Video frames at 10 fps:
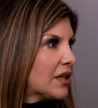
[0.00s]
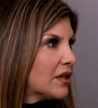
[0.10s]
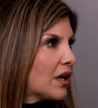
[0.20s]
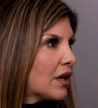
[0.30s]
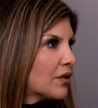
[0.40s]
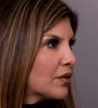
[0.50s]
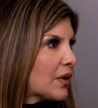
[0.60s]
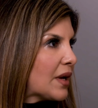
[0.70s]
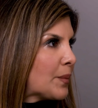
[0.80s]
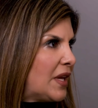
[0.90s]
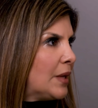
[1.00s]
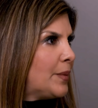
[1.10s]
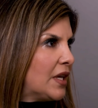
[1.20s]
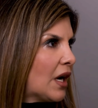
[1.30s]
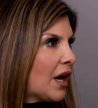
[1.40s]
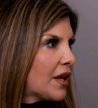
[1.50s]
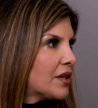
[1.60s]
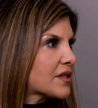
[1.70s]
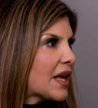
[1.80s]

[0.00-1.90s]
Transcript: PPIs